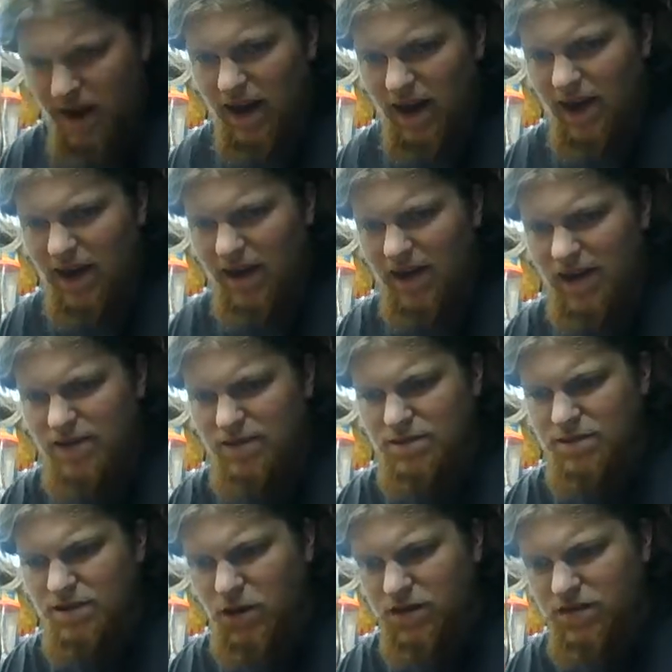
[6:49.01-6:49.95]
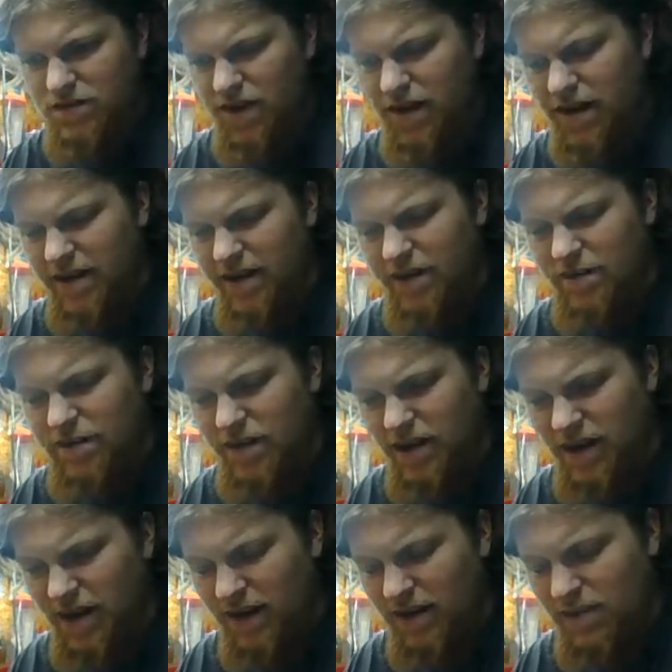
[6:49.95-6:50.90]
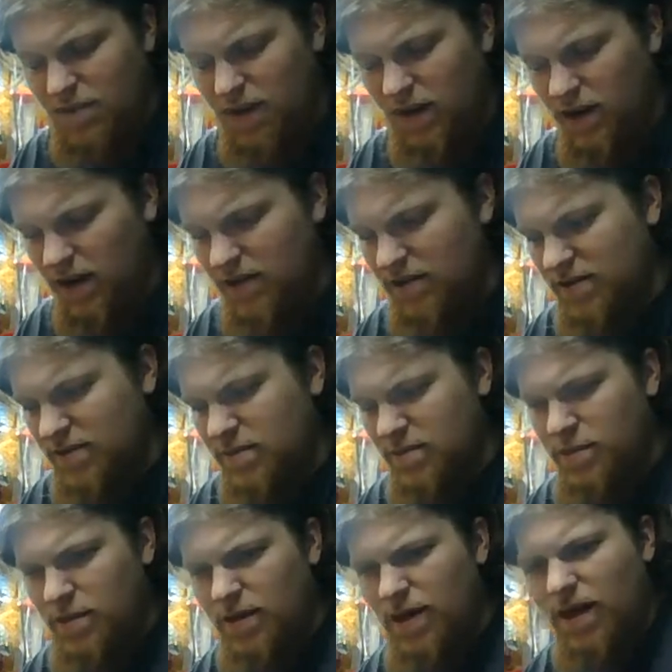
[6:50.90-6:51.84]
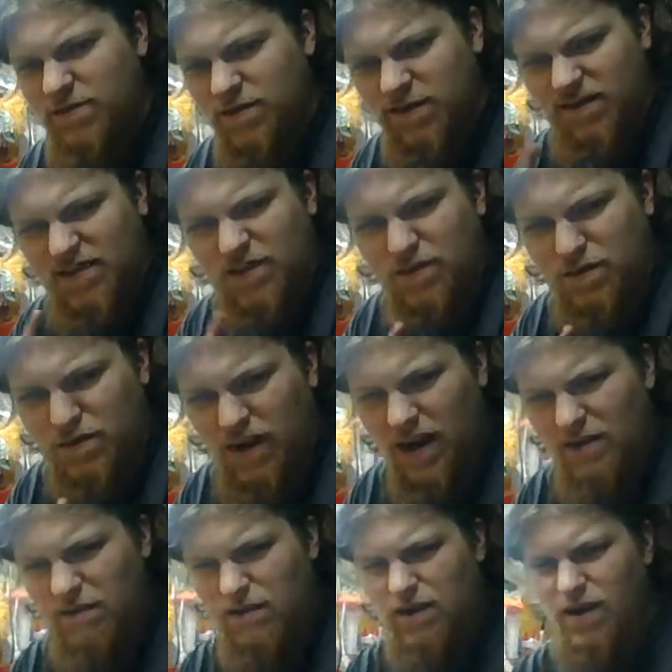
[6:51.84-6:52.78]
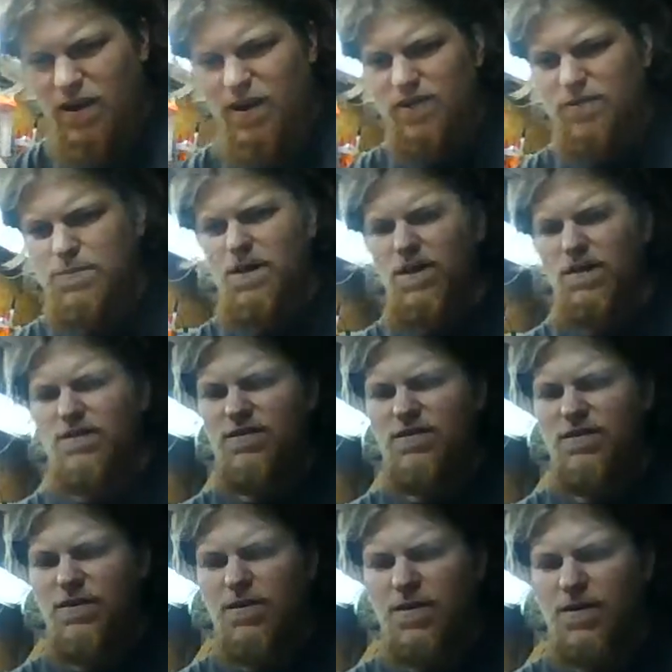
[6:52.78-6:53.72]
I have Code Veronica for the Xbox. I have Resident Evil 5 for the Xbox.